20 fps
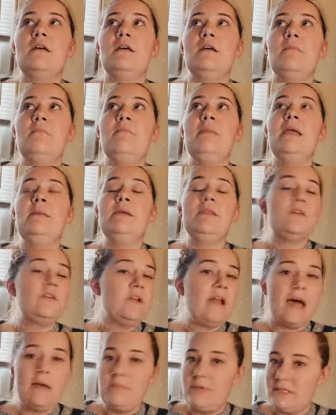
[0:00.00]
maybe they're
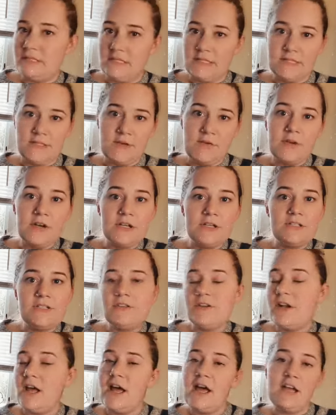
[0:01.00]
not business owners,
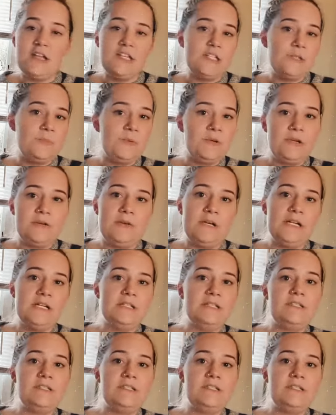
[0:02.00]
they're not entrepreneurs,